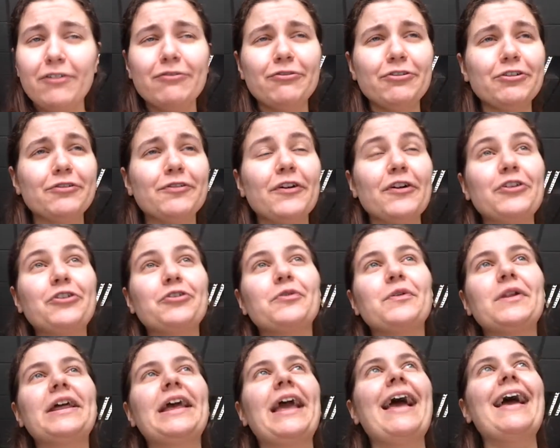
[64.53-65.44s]
for
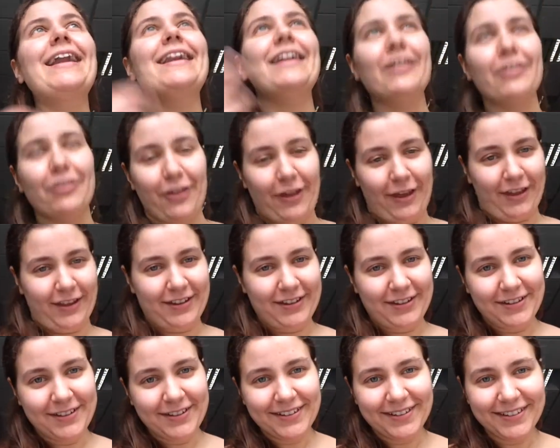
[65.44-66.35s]
virtually anything
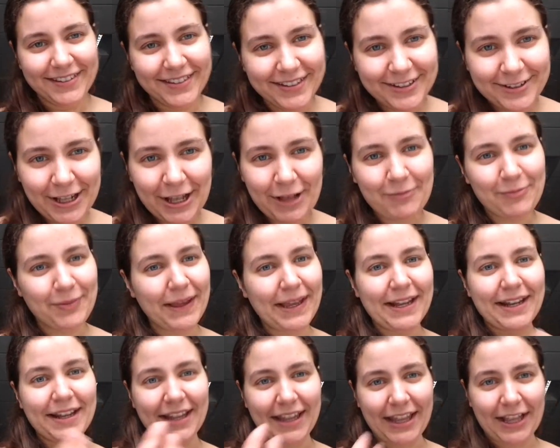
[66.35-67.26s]

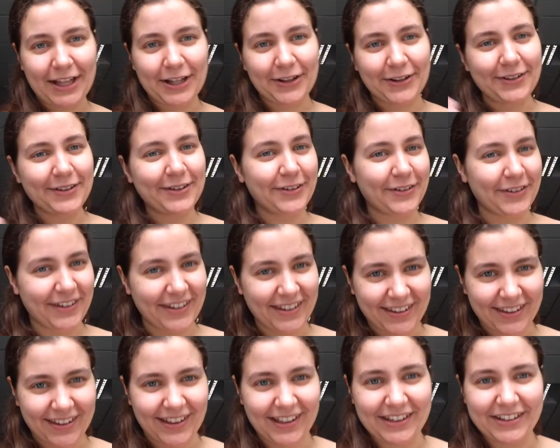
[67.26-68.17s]
being legal or
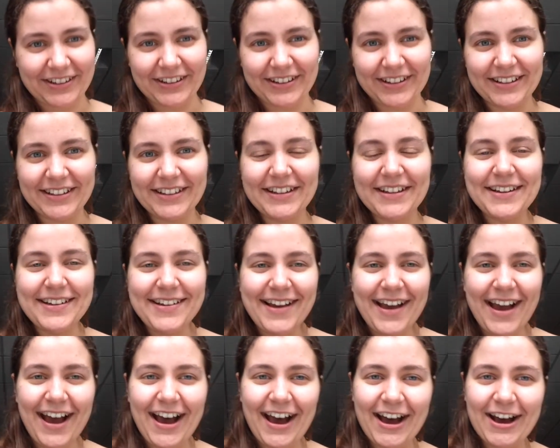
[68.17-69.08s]
illegal.
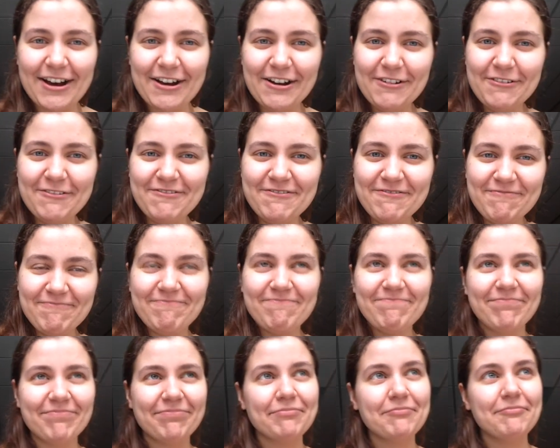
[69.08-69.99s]
Um,
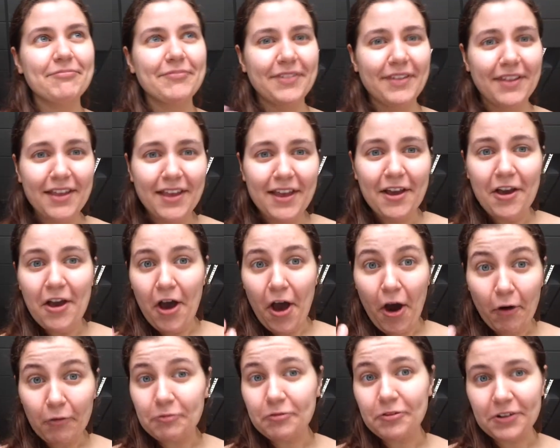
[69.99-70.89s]

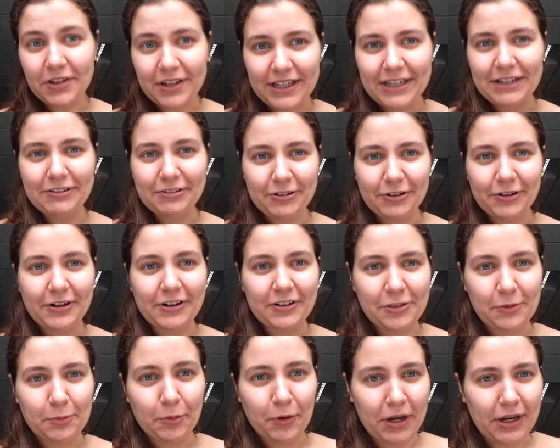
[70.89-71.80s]
hopefully, of
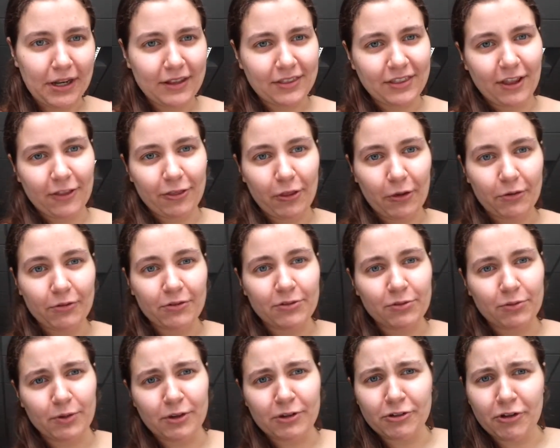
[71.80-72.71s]
course, the point is that
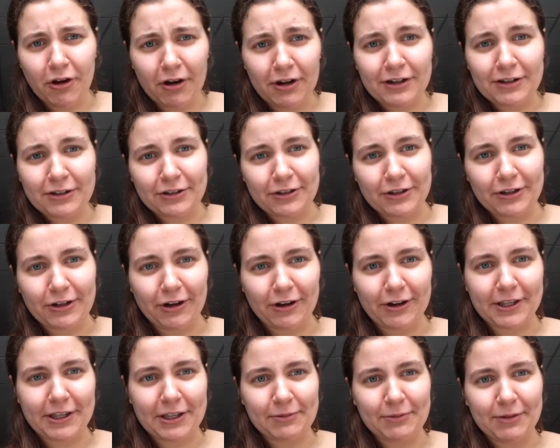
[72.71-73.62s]
those which aren't good
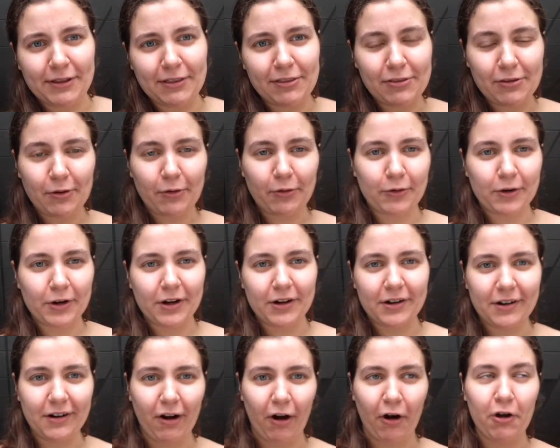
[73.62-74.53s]
arguments
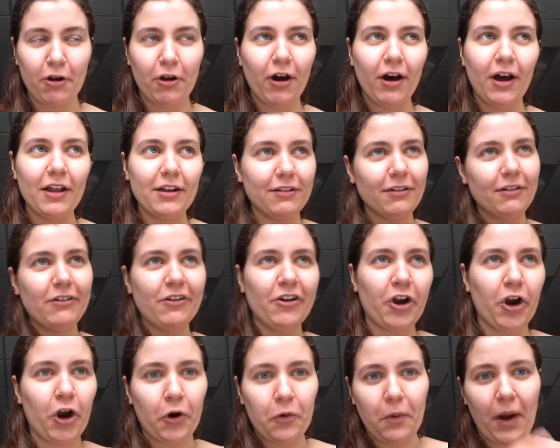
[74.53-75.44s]
or are not
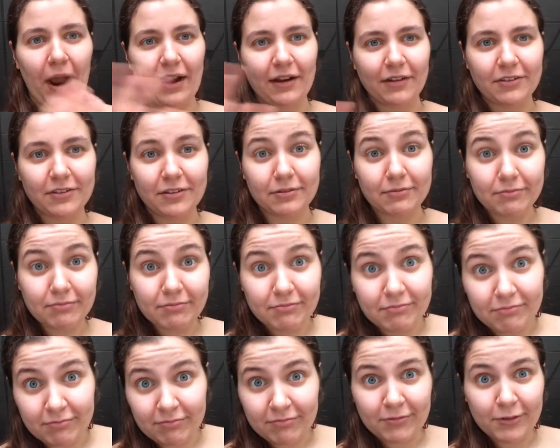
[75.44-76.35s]
correct
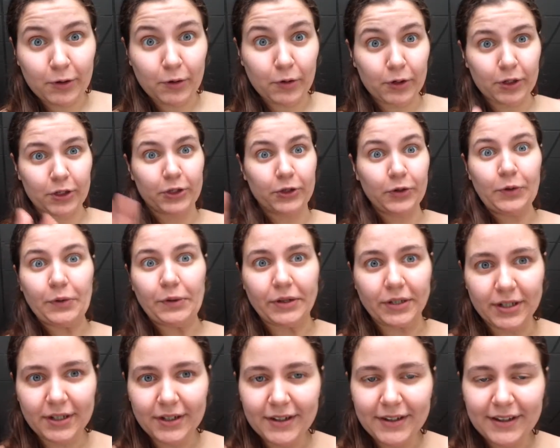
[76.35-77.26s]
or
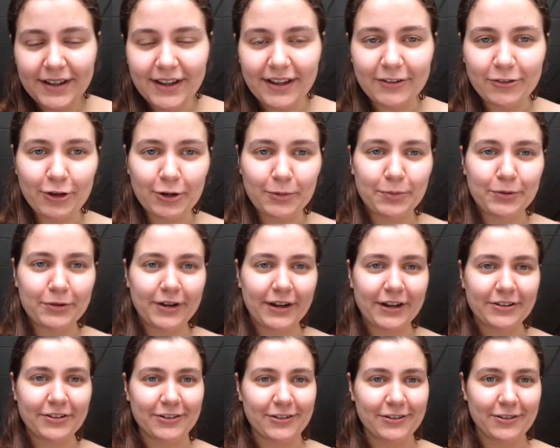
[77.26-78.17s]
good
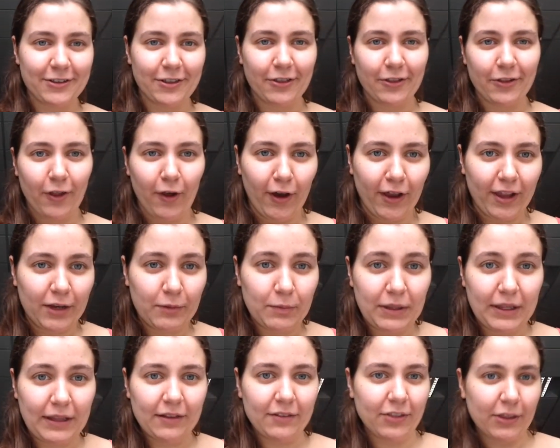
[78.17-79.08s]
interpretations of the law can
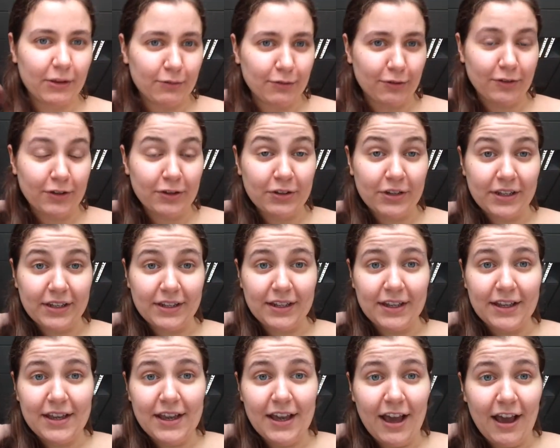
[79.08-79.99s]
be easily refuted.
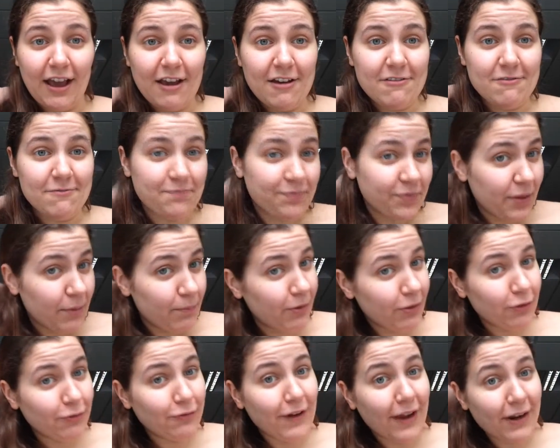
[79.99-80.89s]
Uh, but
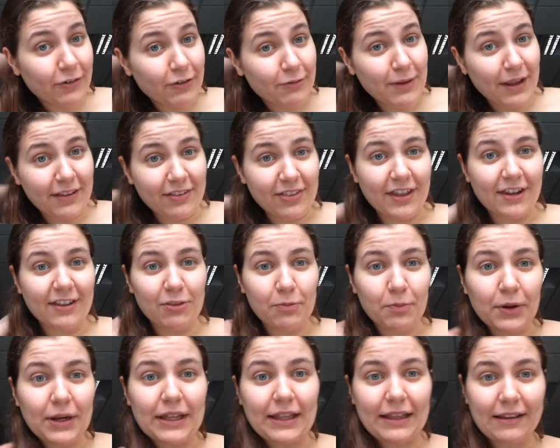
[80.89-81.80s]
the fact remains that it's
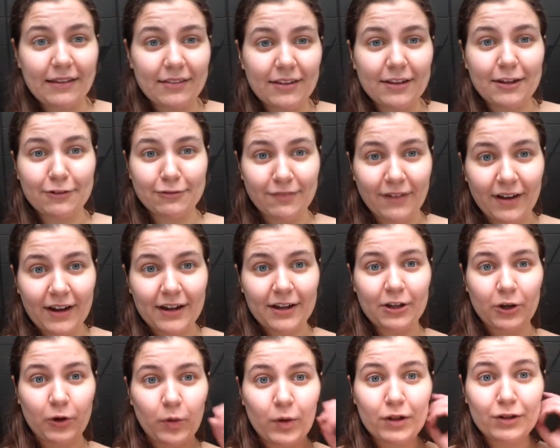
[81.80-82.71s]
pretty easy to
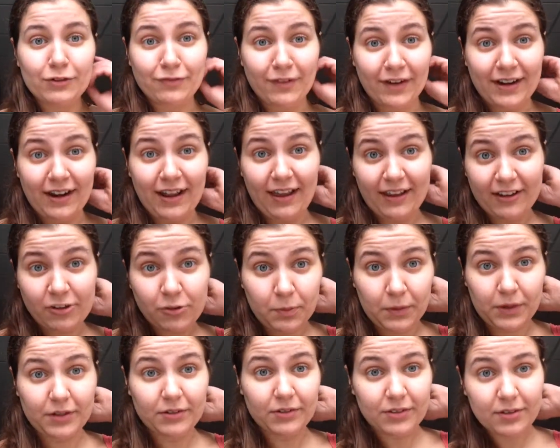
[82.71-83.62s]
find qualified
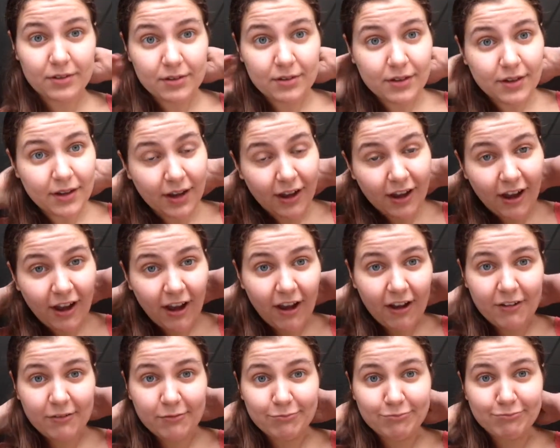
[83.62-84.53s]
experts
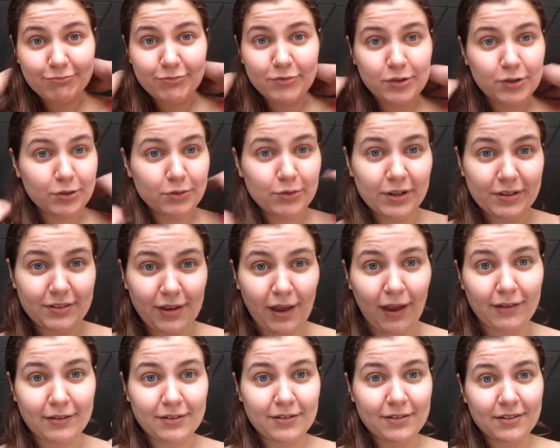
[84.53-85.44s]
um, to
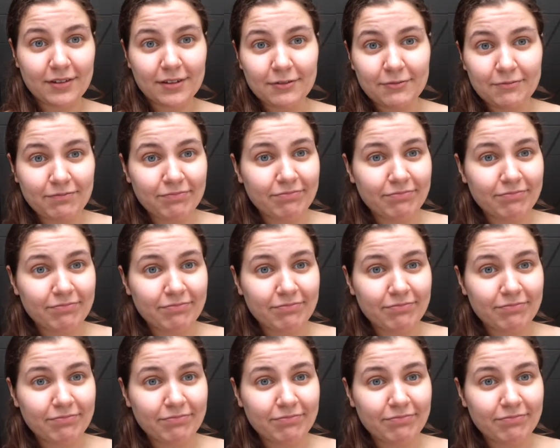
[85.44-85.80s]
attest